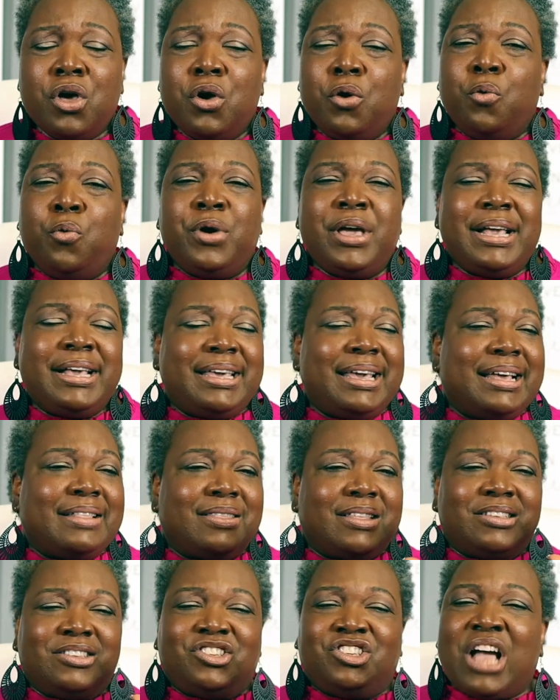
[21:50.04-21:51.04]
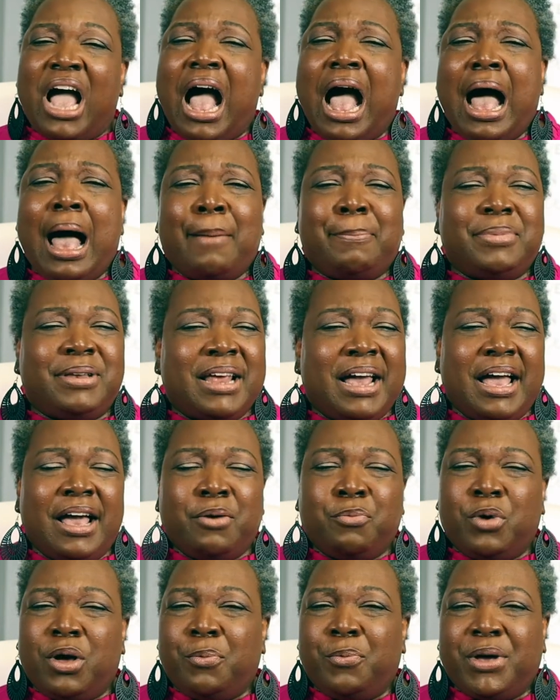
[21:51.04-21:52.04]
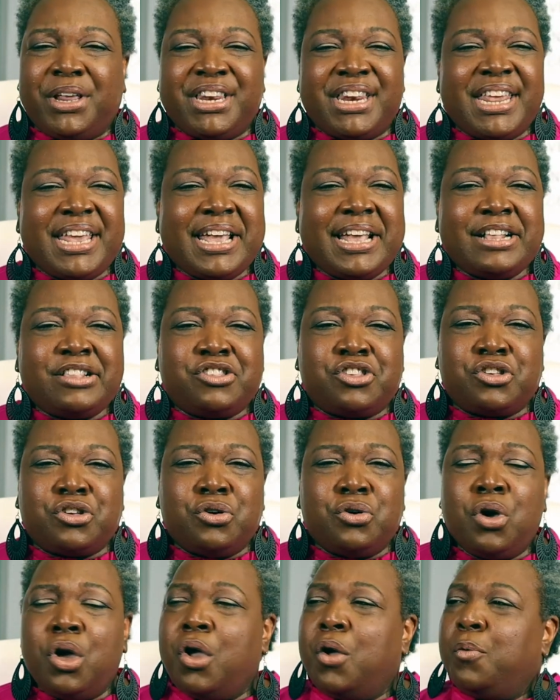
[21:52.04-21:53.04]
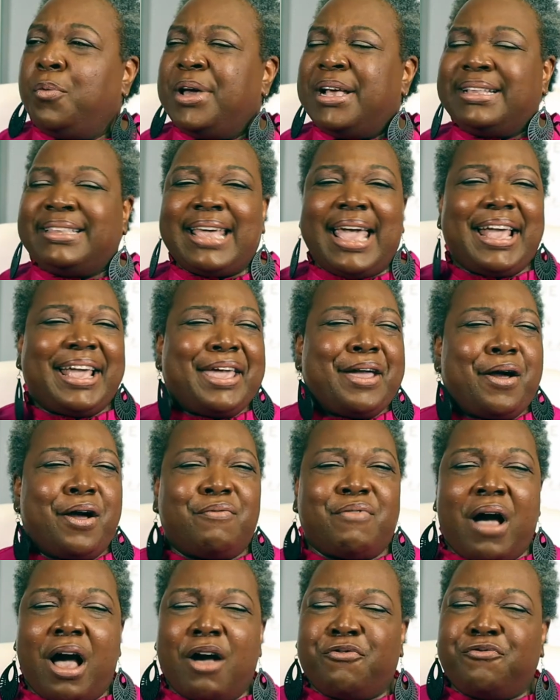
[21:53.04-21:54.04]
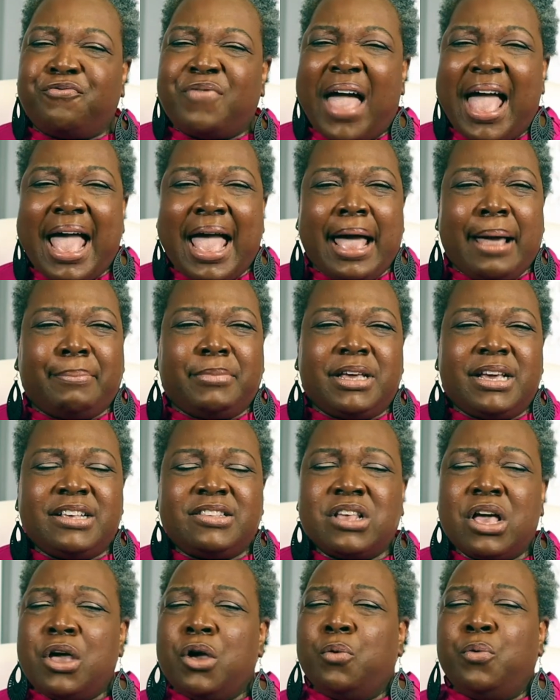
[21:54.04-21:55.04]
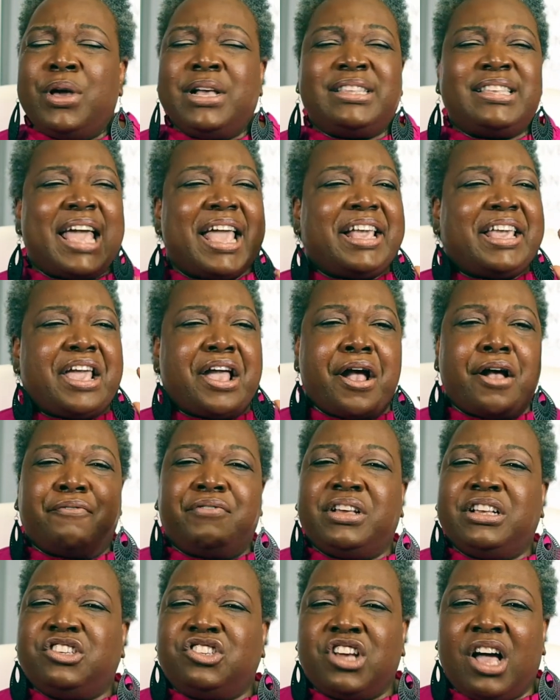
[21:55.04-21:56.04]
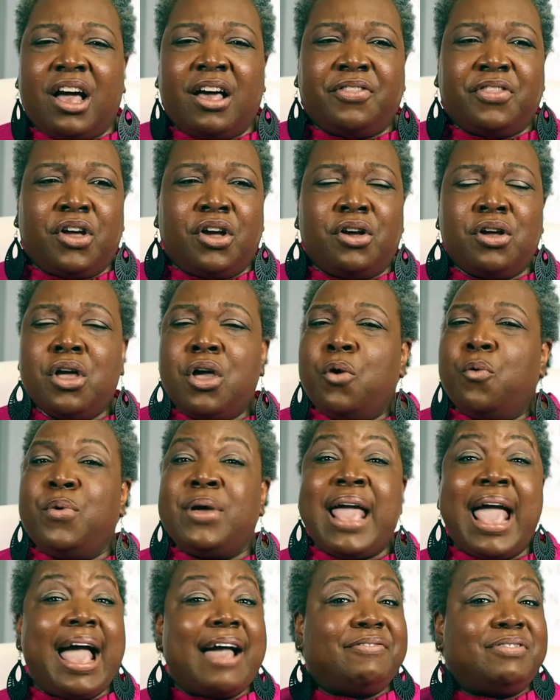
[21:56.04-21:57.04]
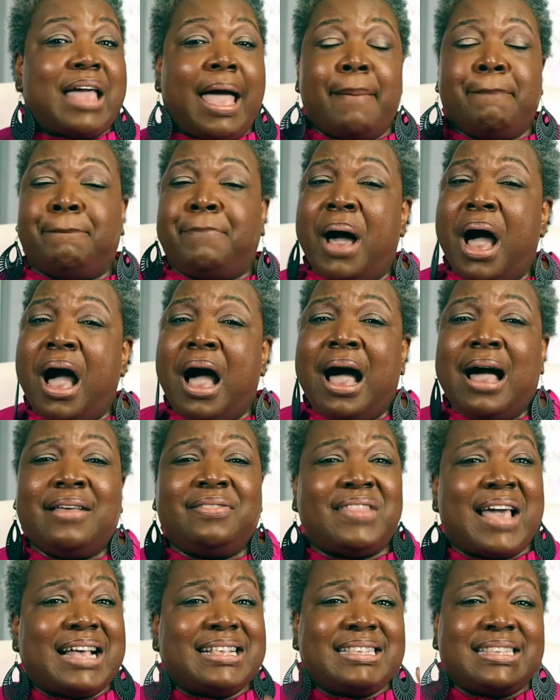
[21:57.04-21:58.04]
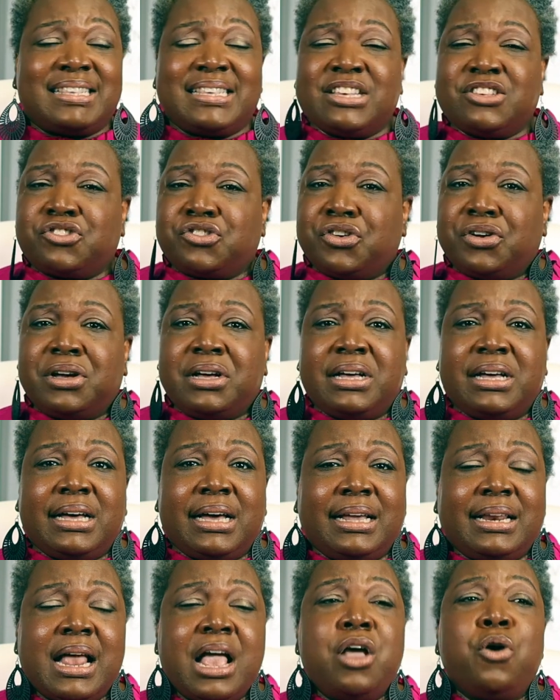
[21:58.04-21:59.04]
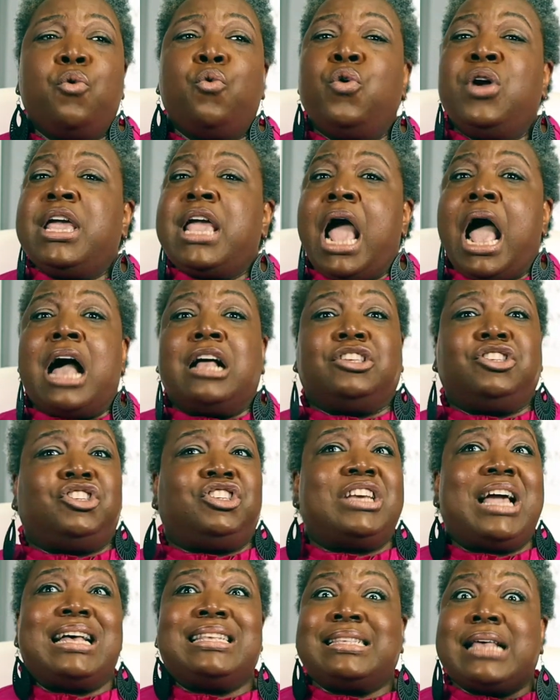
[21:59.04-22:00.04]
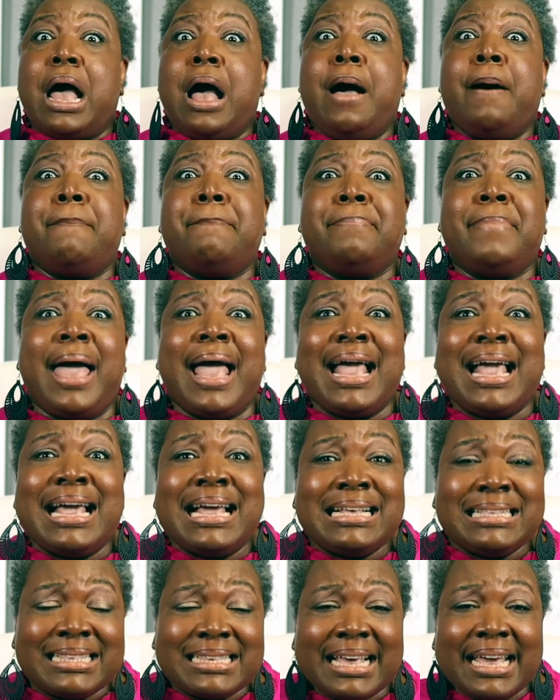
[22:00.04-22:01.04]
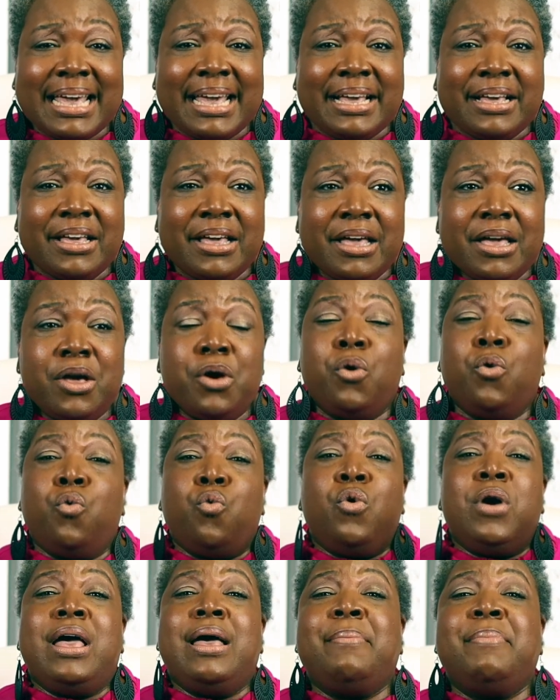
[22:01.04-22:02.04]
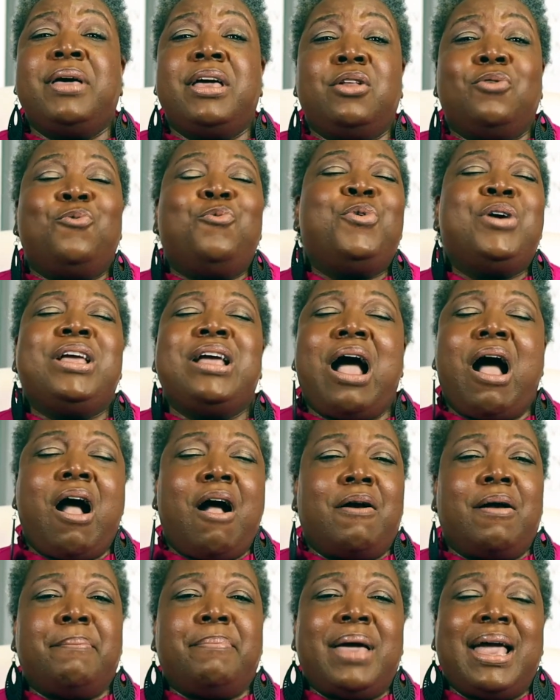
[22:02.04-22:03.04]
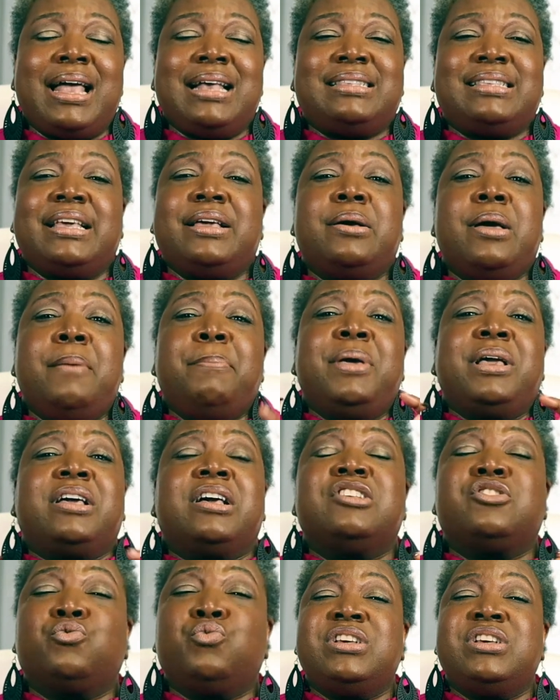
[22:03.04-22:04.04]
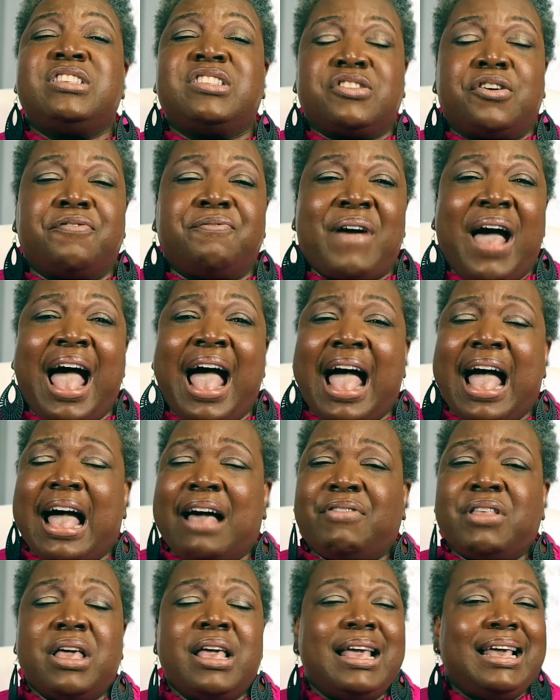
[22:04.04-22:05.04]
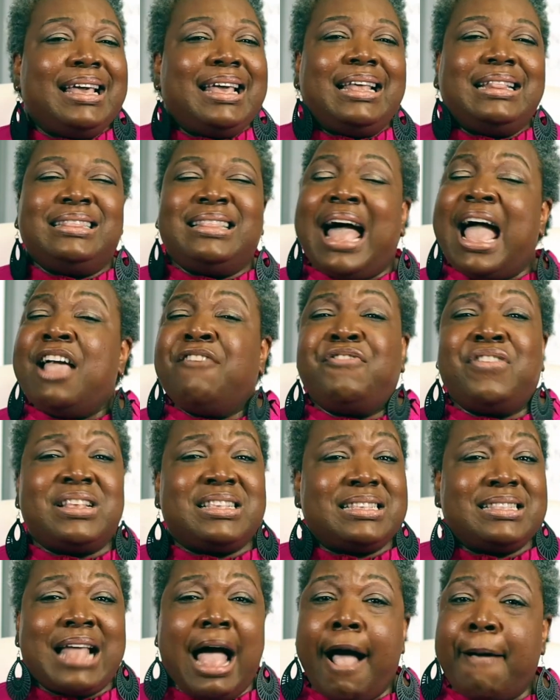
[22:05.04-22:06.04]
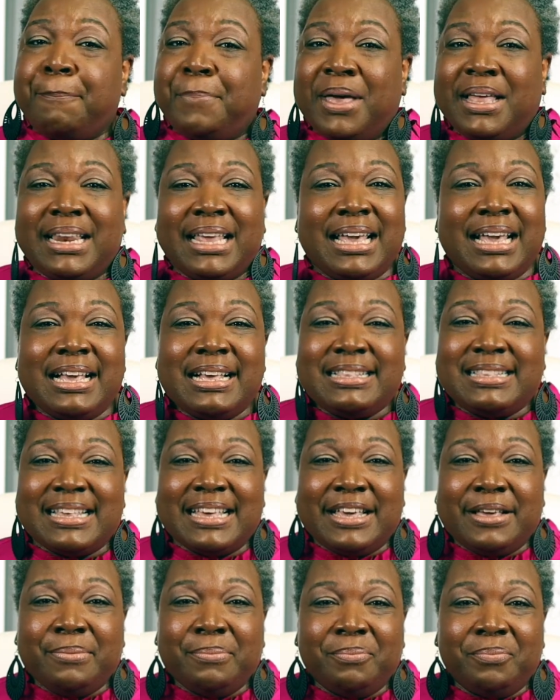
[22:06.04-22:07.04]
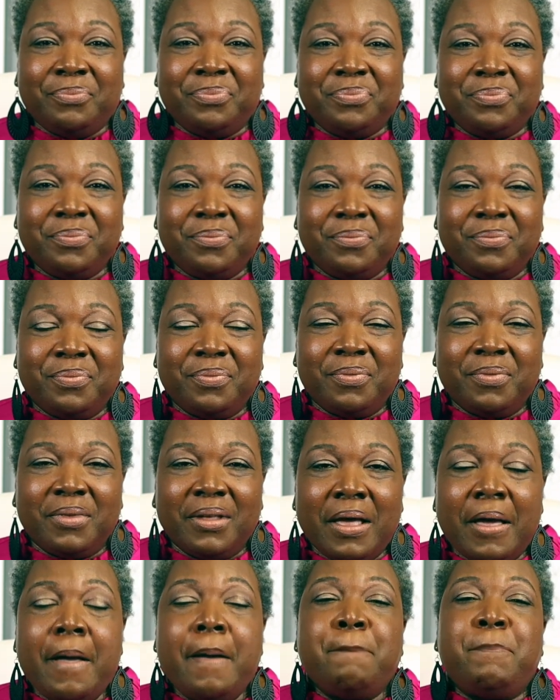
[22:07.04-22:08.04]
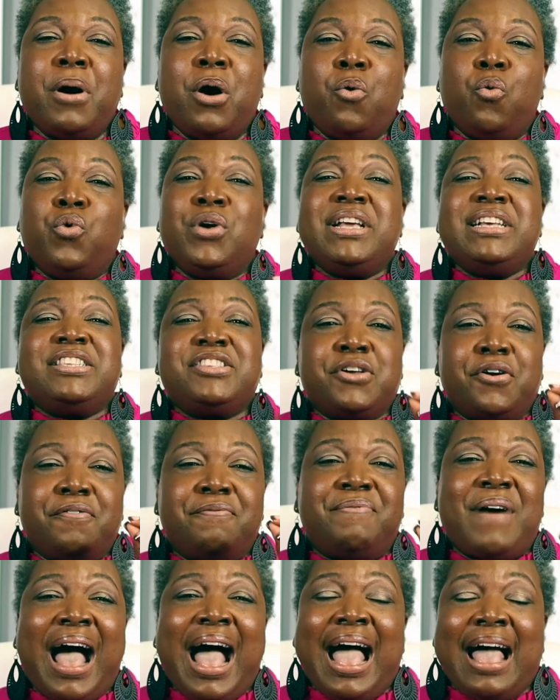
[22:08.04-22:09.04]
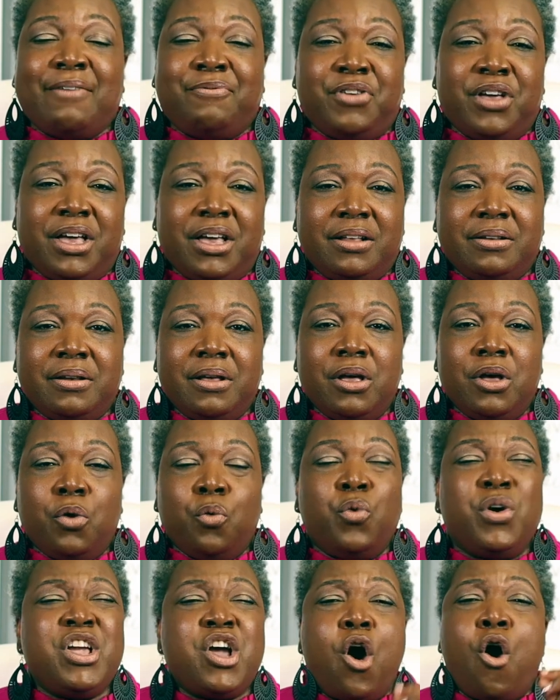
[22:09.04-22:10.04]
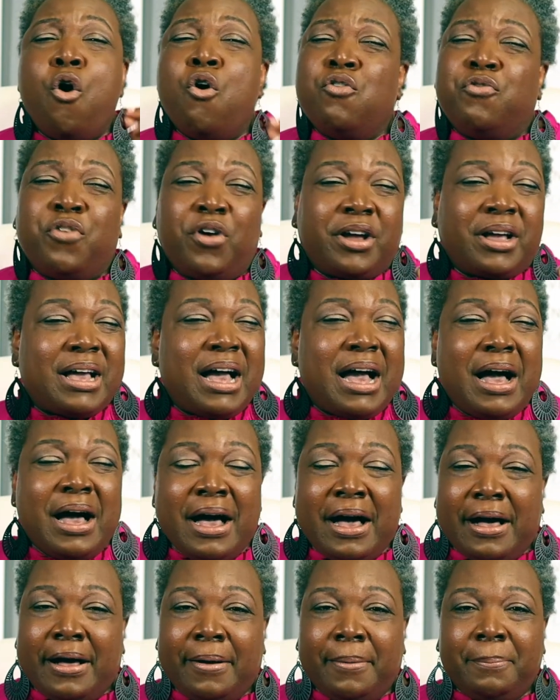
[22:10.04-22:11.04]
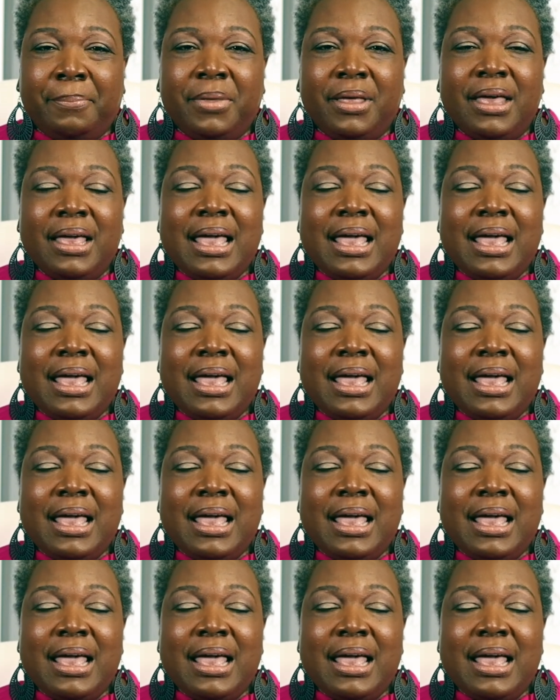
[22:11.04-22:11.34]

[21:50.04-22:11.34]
We get the job done when we need to. We take care of our families. We take care of each other. We have that bond, that sisterhood. We are just amazing. Women, we are amazing because survive. Life has not been easy, but we survive it. We overcome.